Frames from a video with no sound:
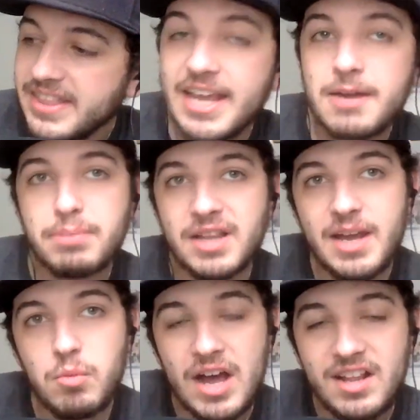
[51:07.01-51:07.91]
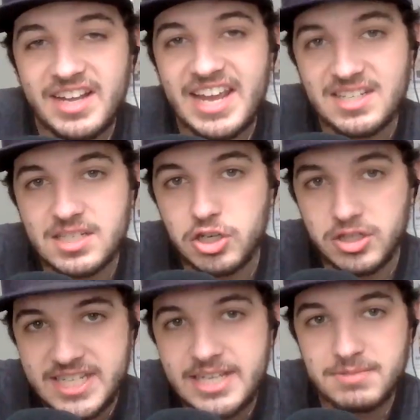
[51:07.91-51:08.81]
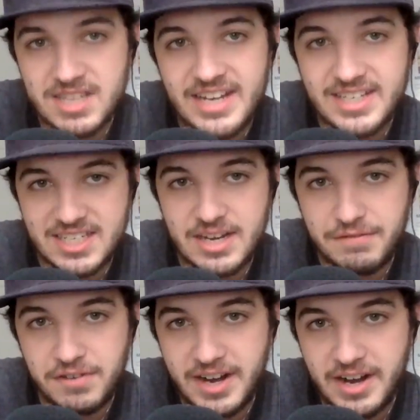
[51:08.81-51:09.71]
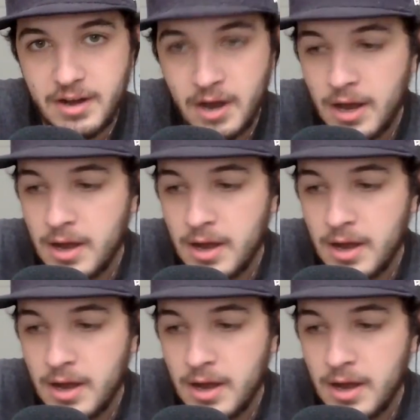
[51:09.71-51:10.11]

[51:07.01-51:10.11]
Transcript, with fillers: they can play well against good teams like San Fran,